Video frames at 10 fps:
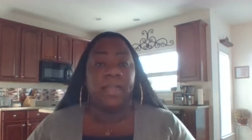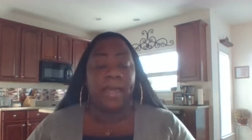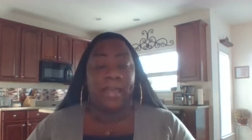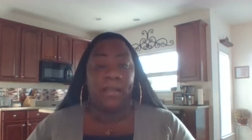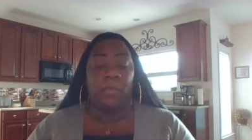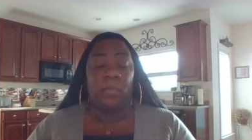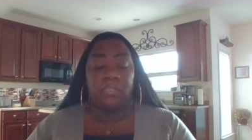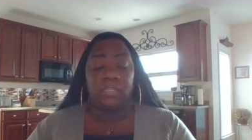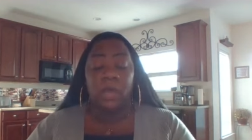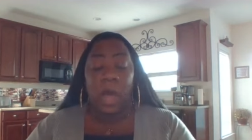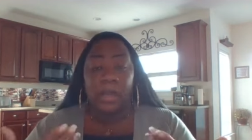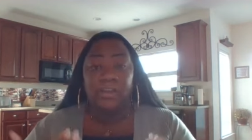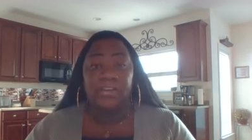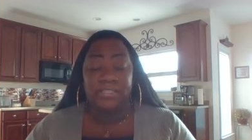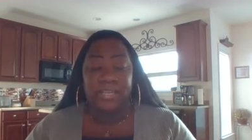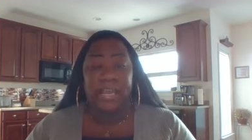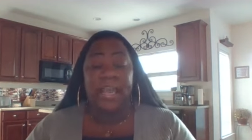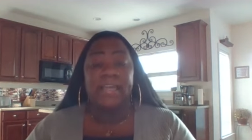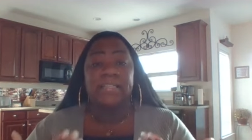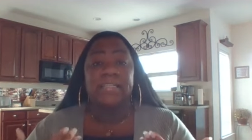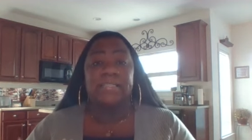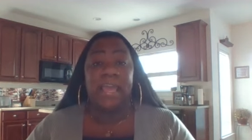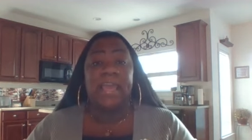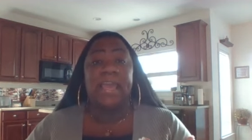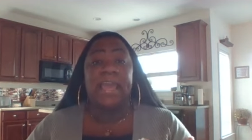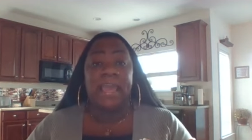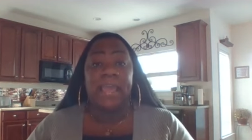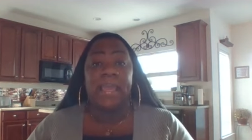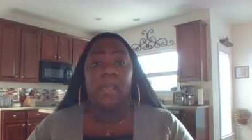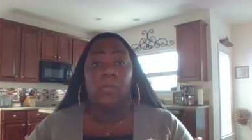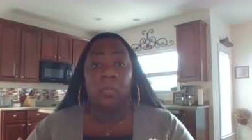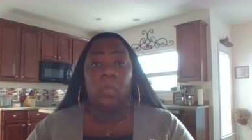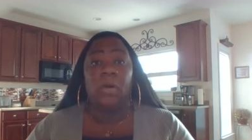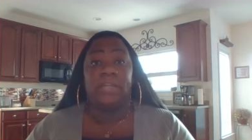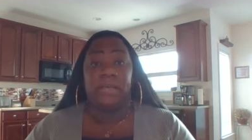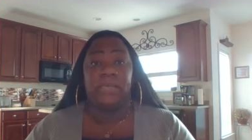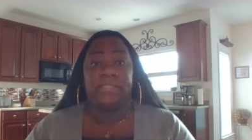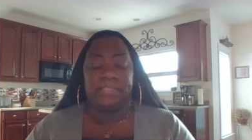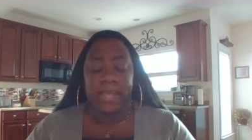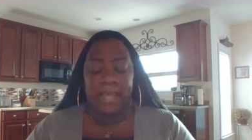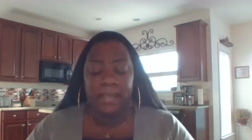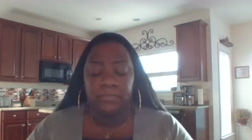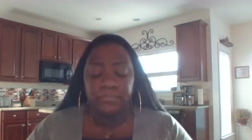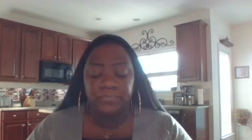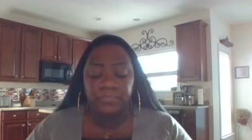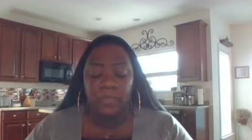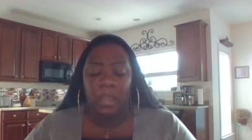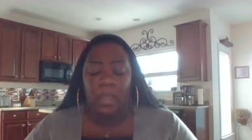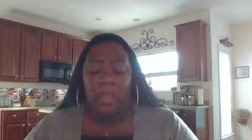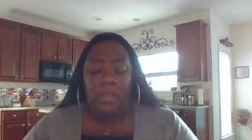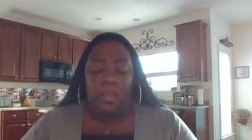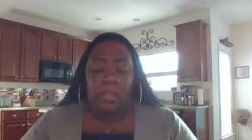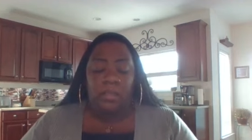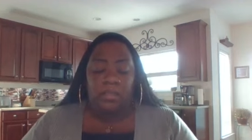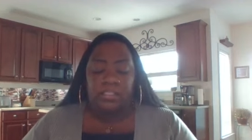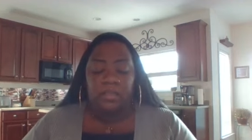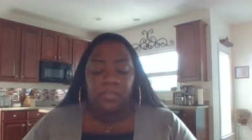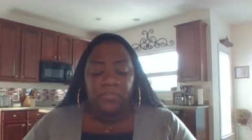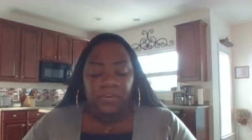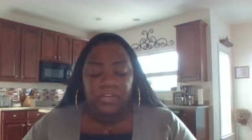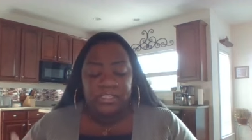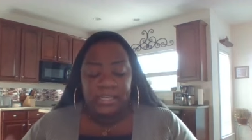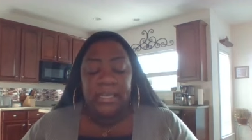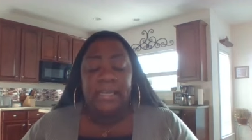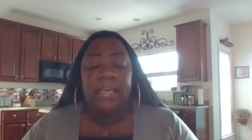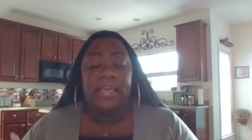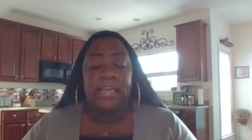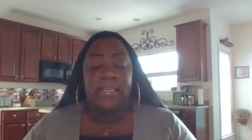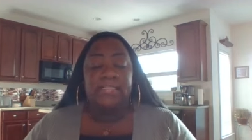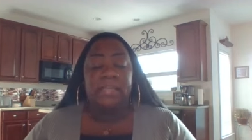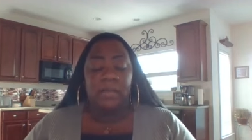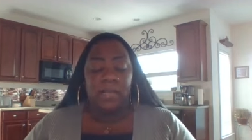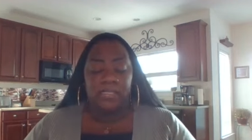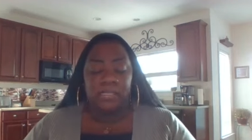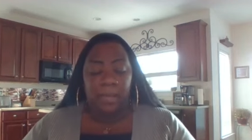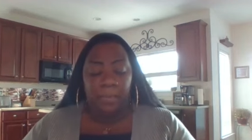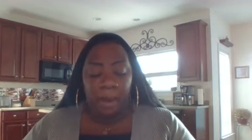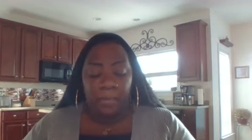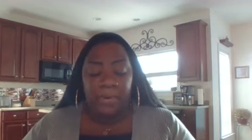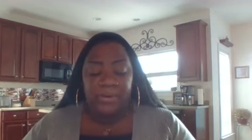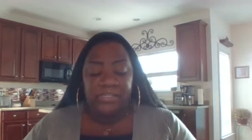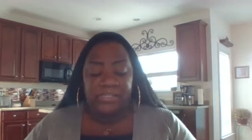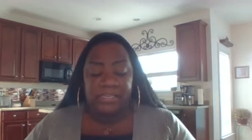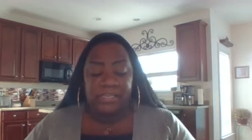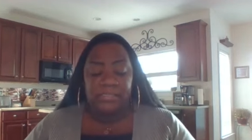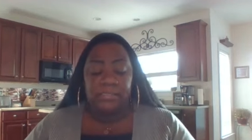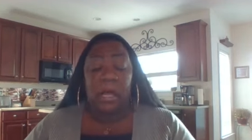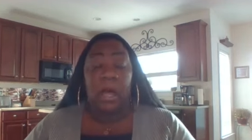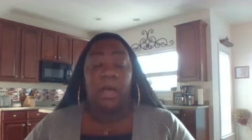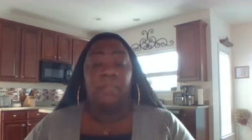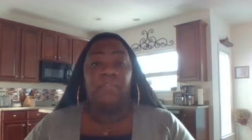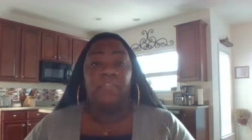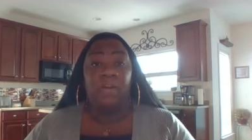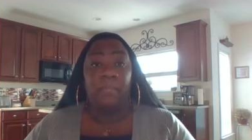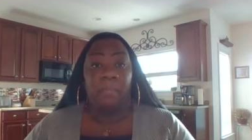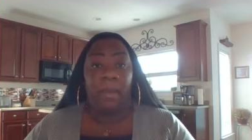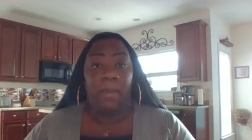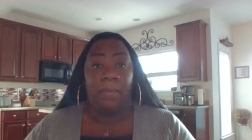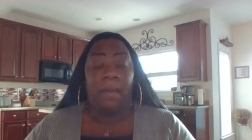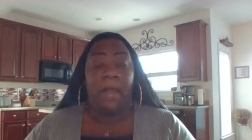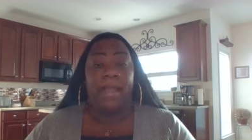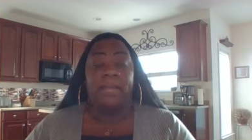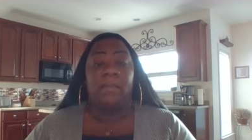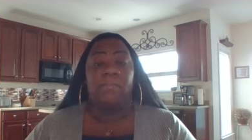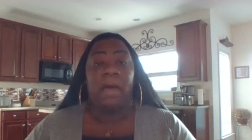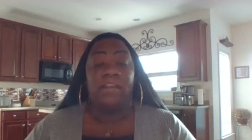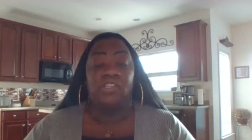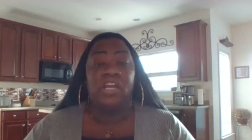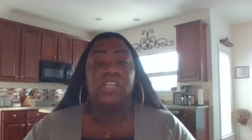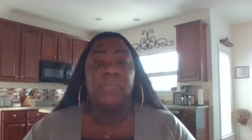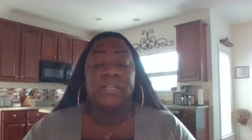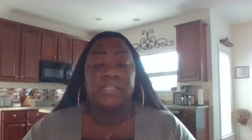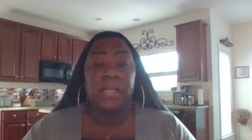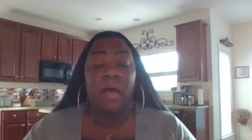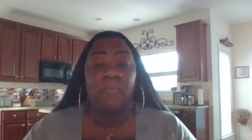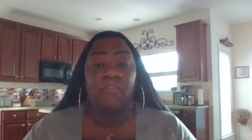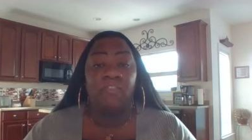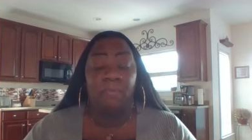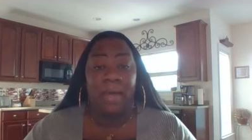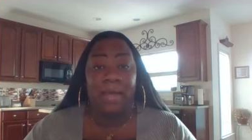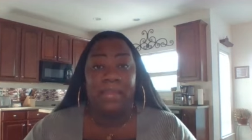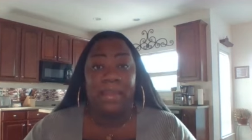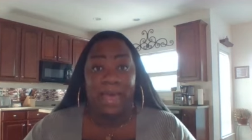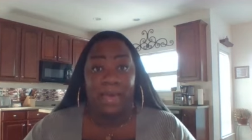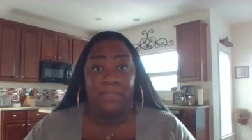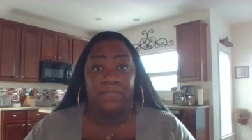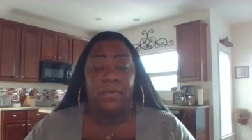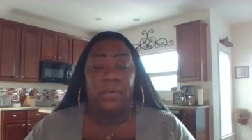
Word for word: to like, to understand and to take in what he was saying. So the first thing again he said is that my mercies come from my right and my judgments come from my left.